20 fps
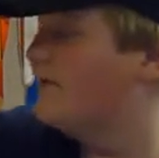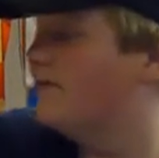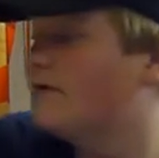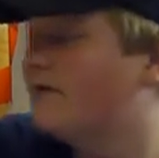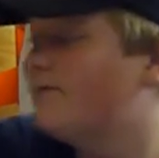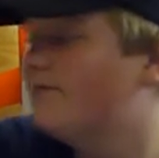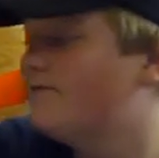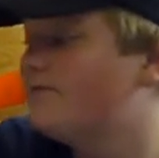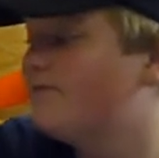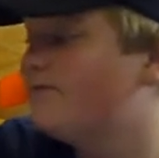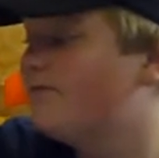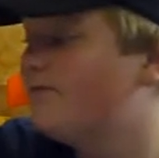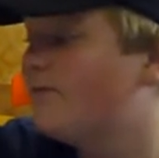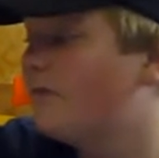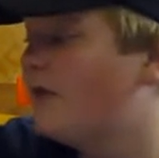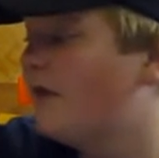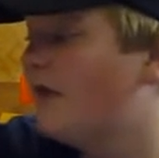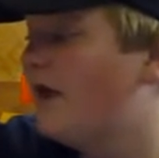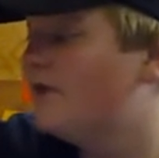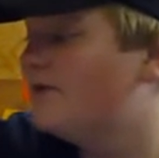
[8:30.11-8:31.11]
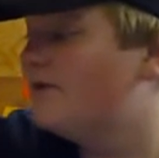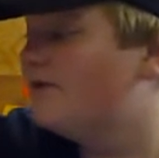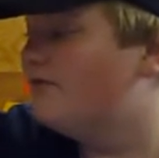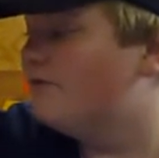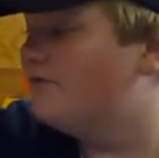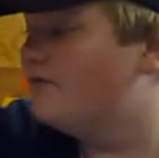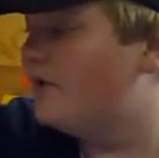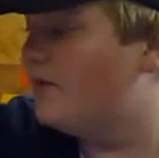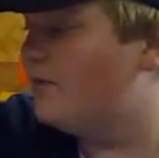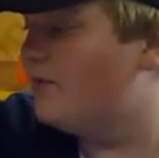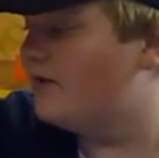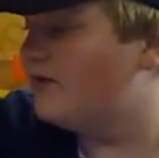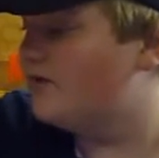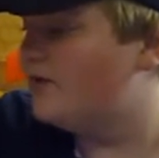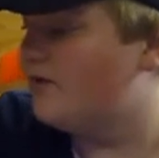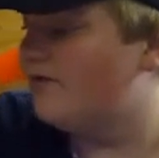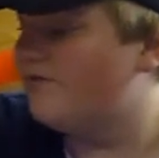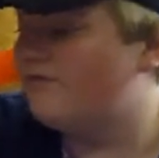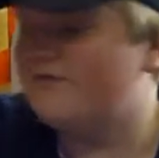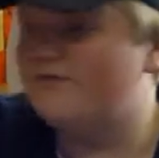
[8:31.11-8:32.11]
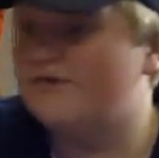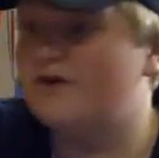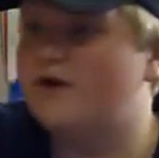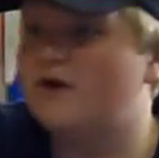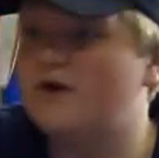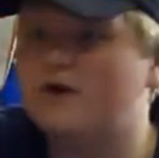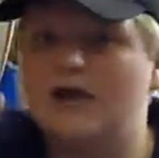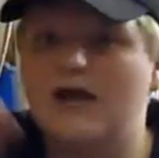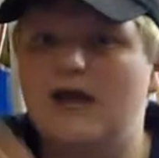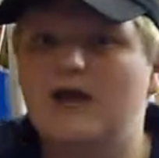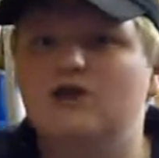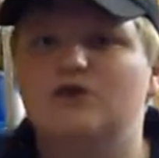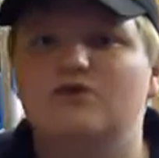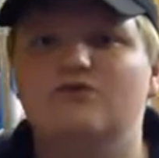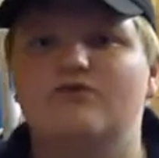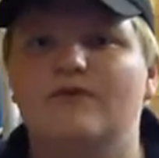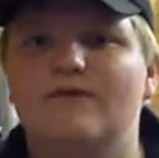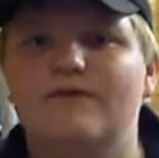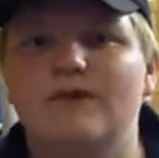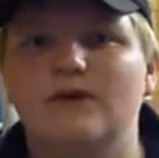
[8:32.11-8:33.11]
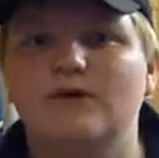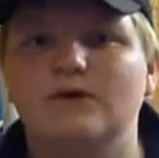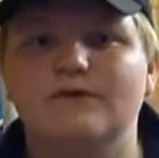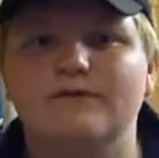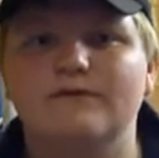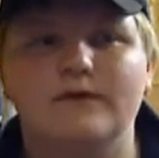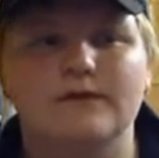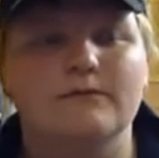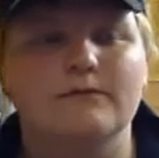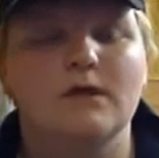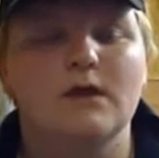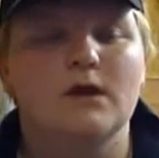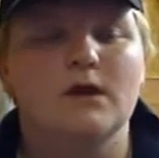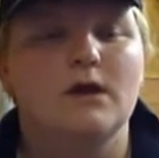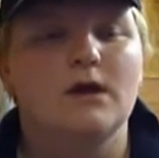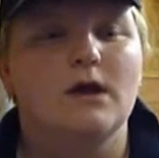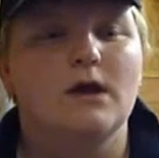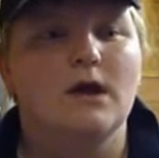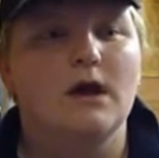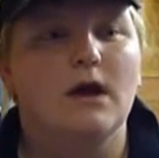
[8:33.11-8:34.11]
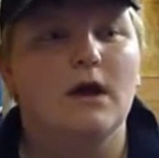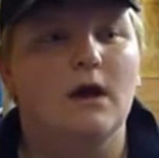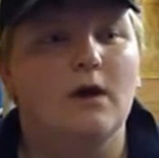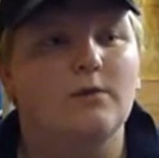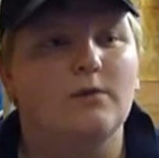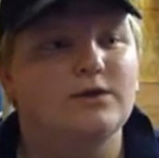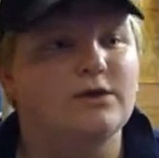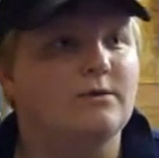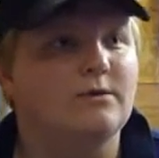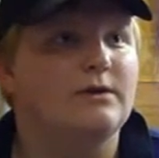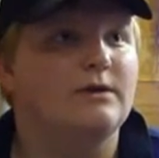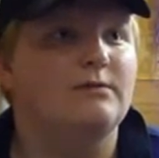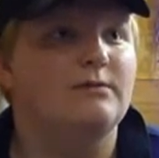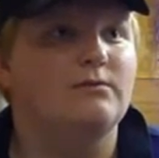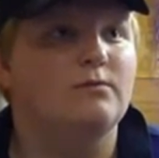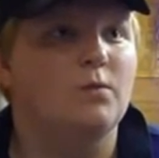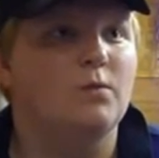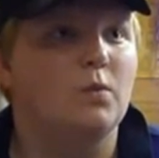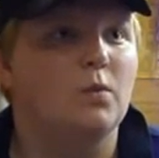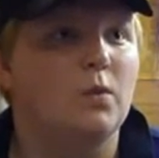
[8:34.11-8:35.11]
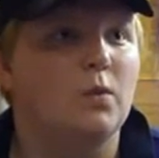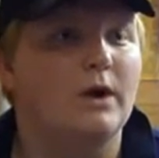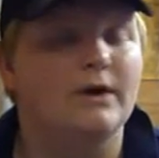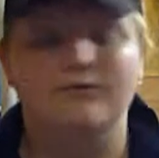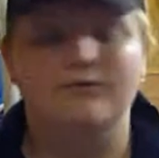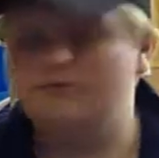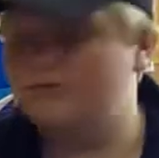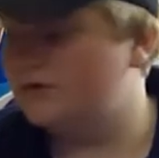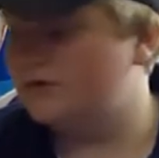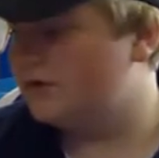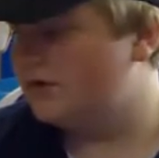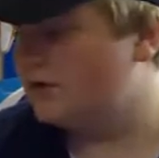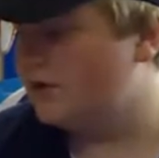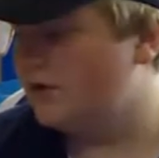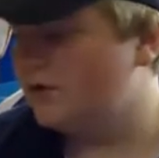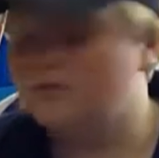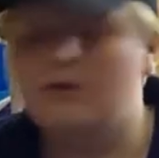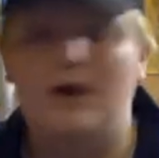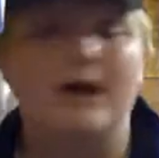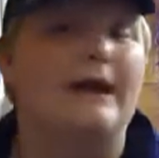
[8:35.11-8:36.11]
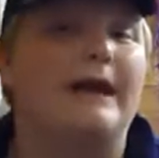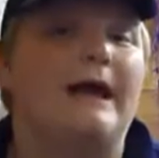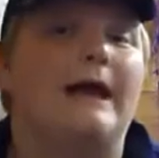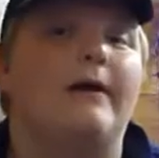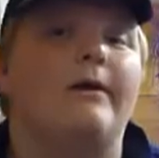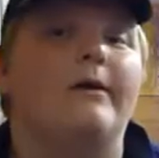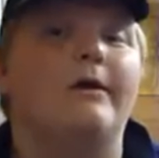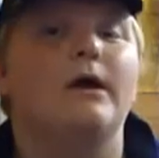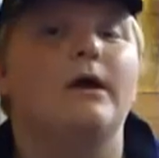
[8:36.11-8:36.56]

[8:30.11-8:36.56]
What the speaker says: it, and we do a few occasional reviews for them. We're doing 1 or 2 right now.